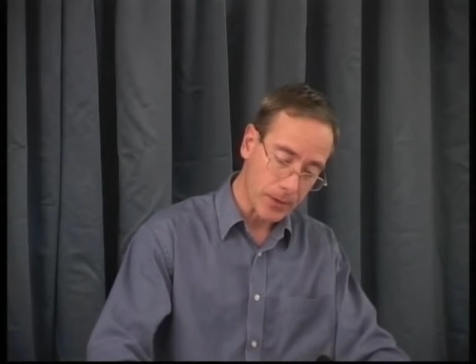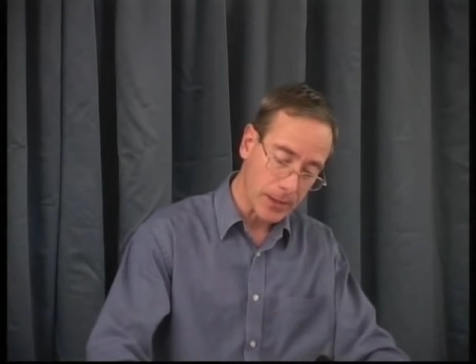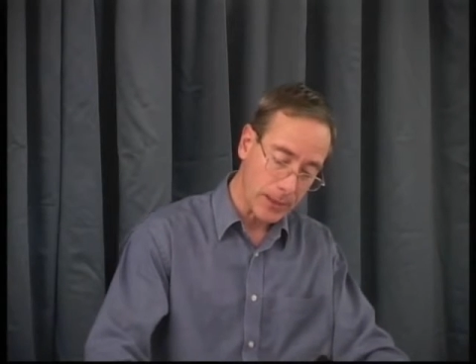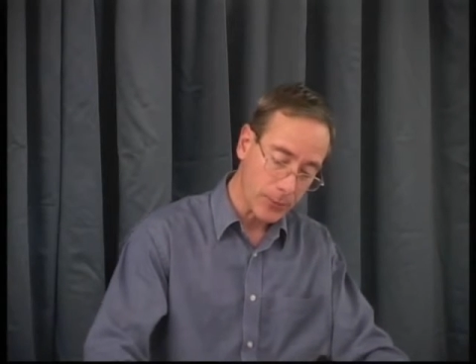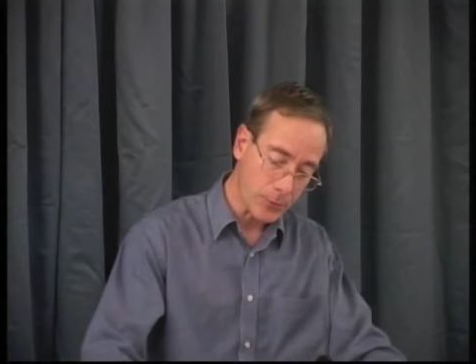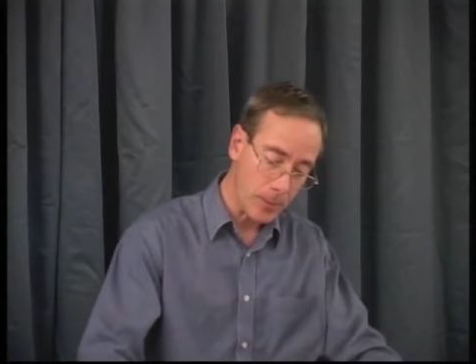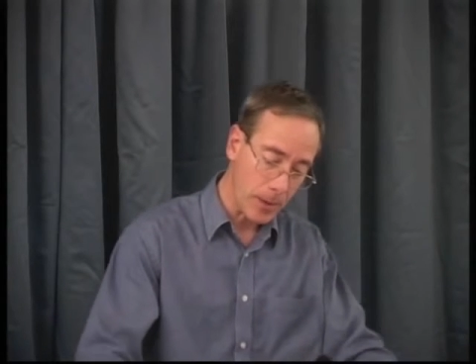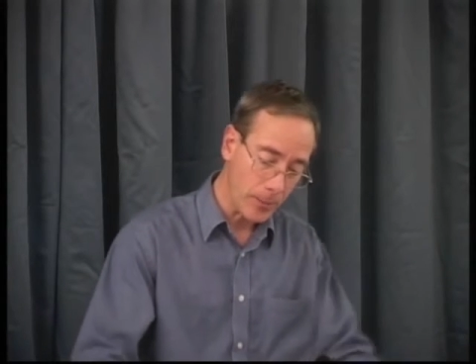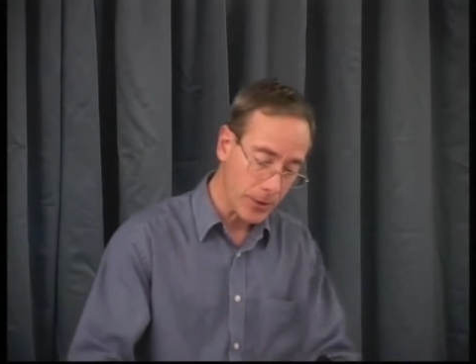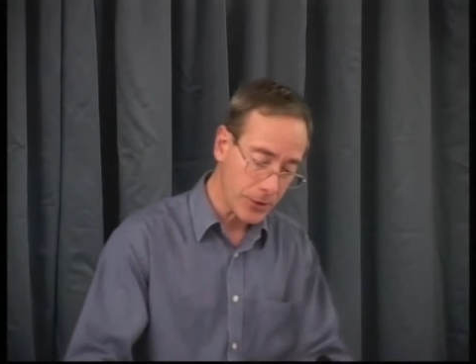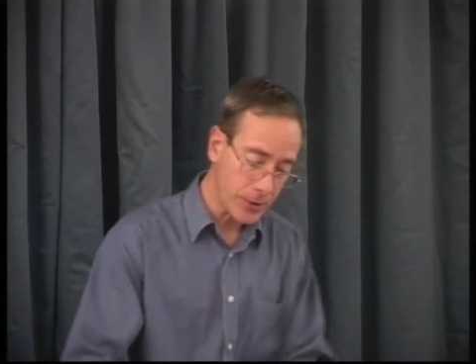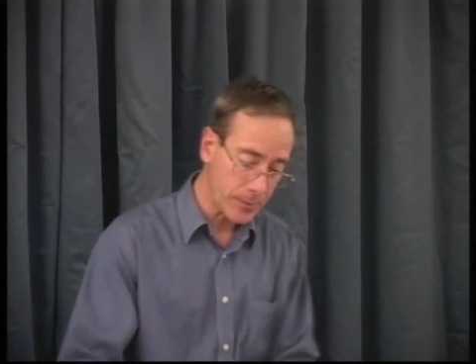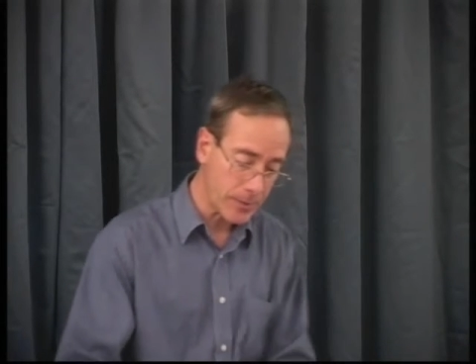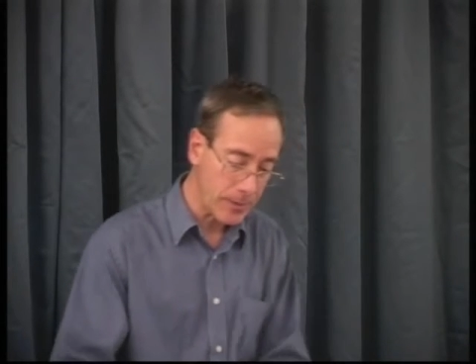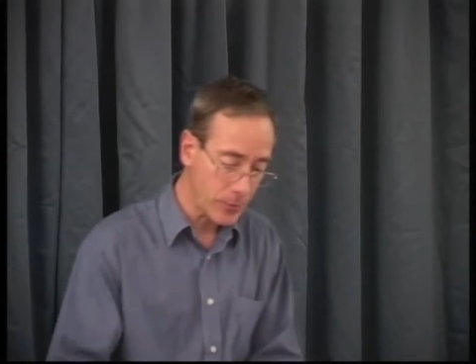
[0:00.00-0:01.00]
That was
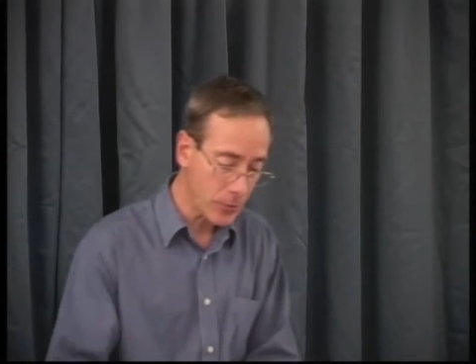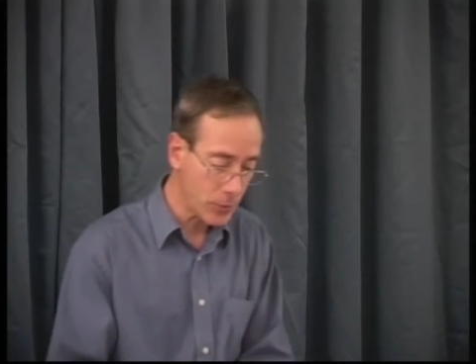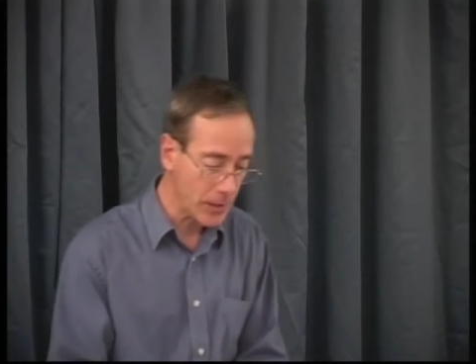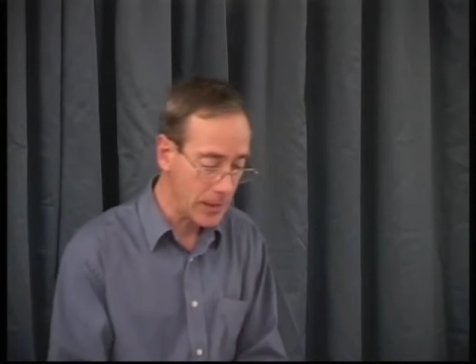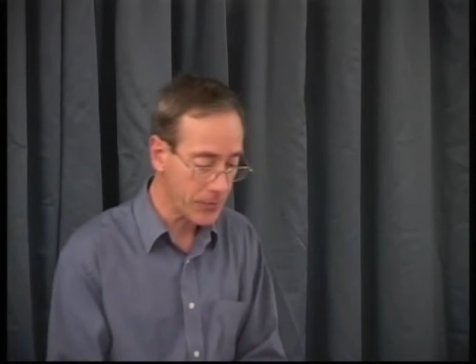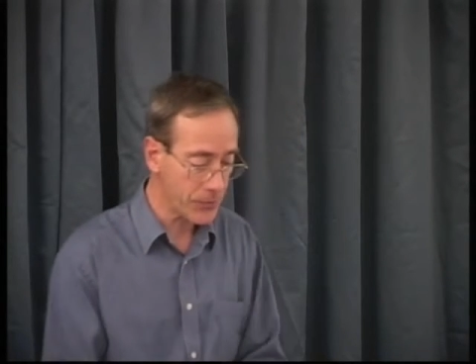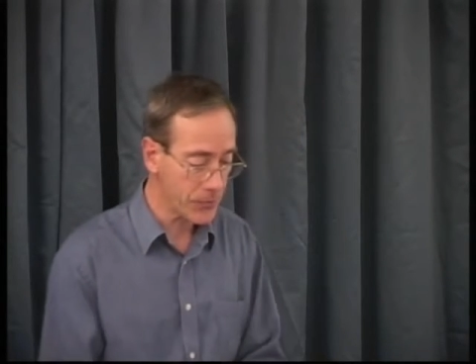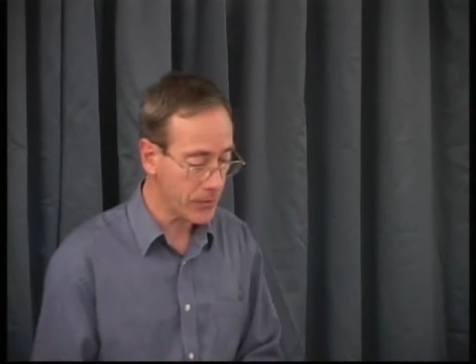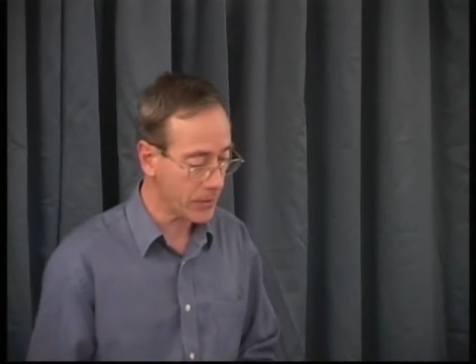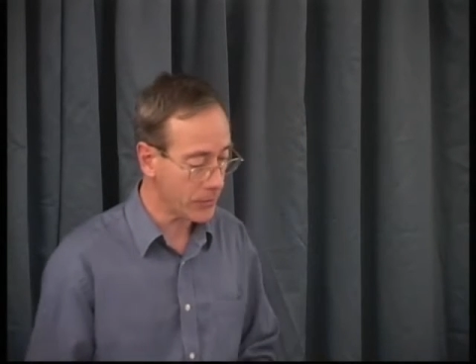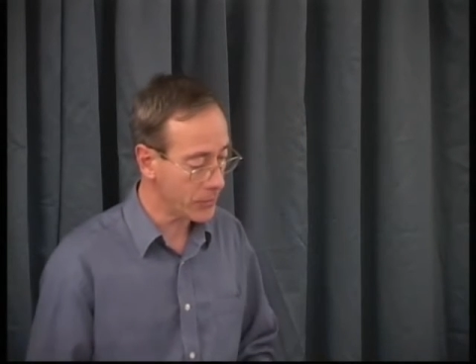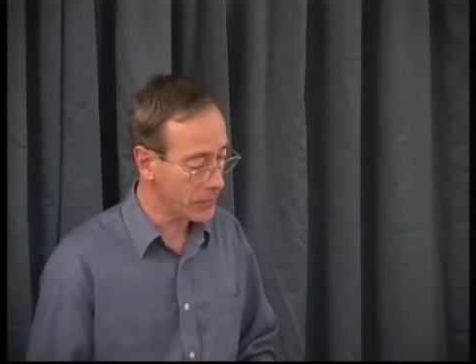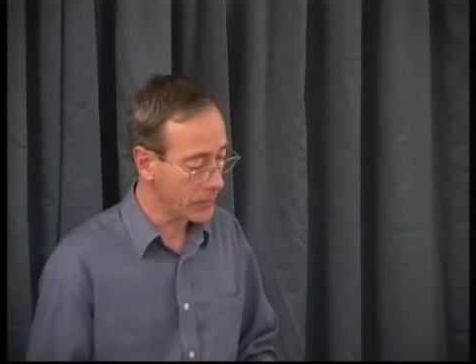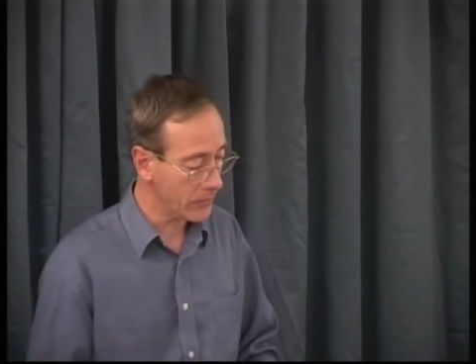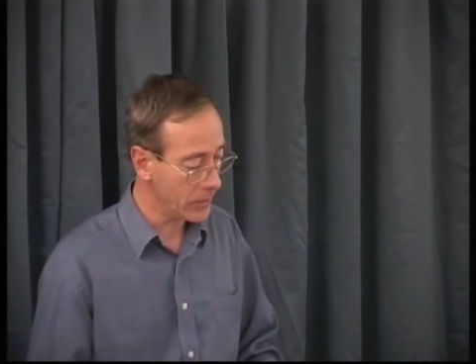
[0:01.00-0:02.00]
published September
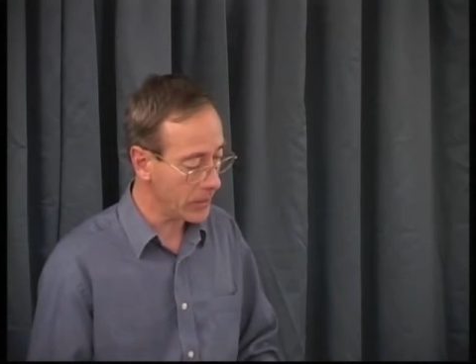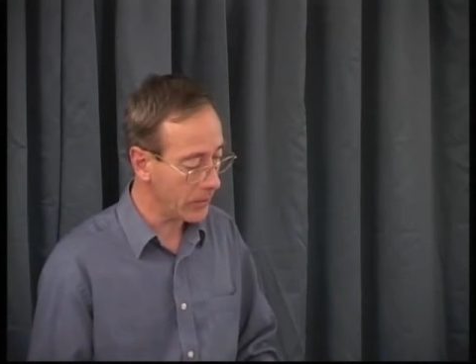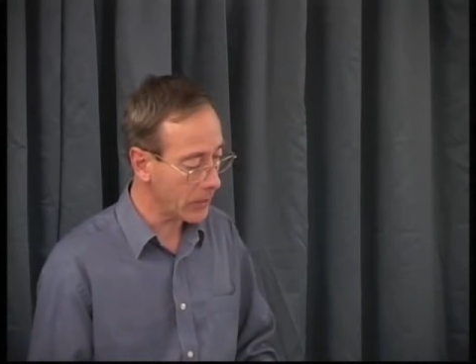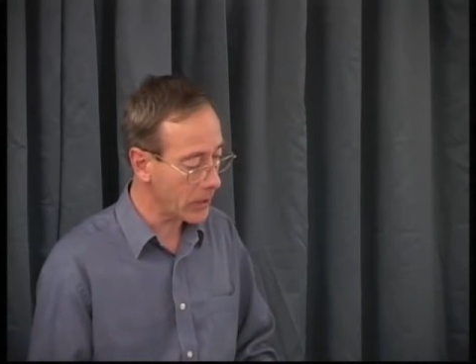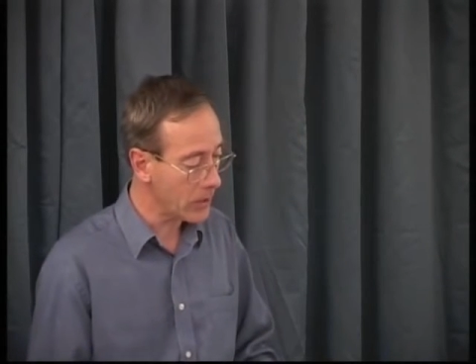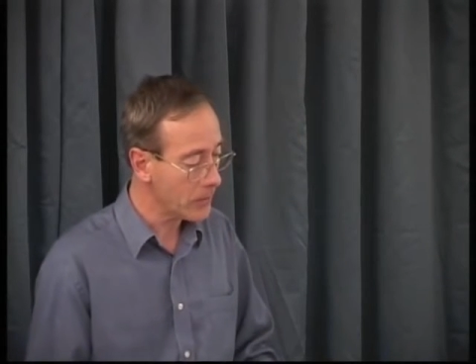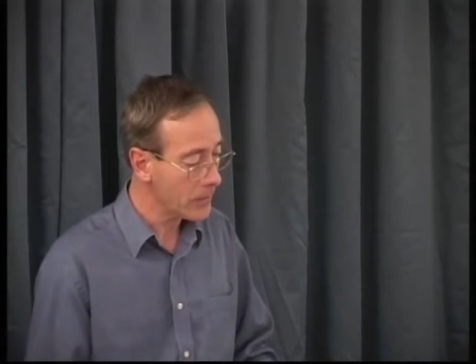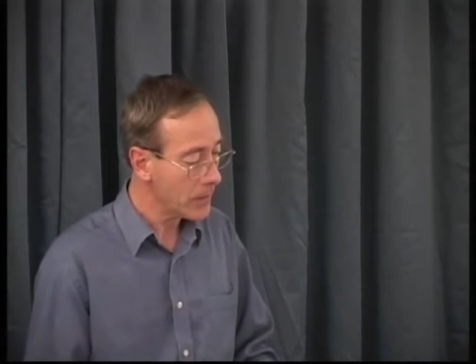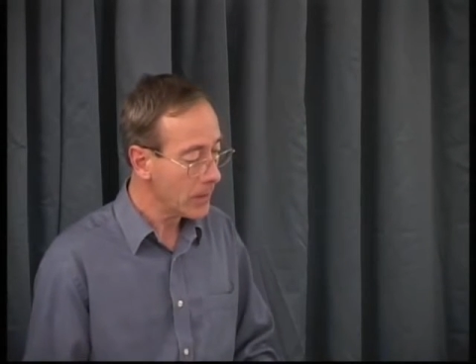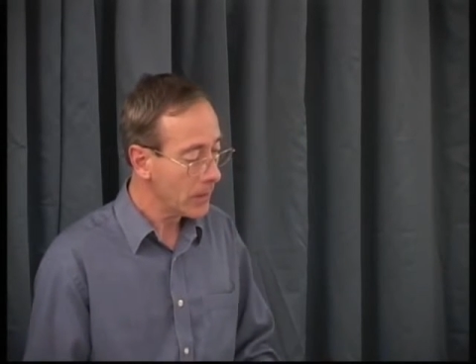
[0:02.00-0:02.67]
2006, just over a year ago.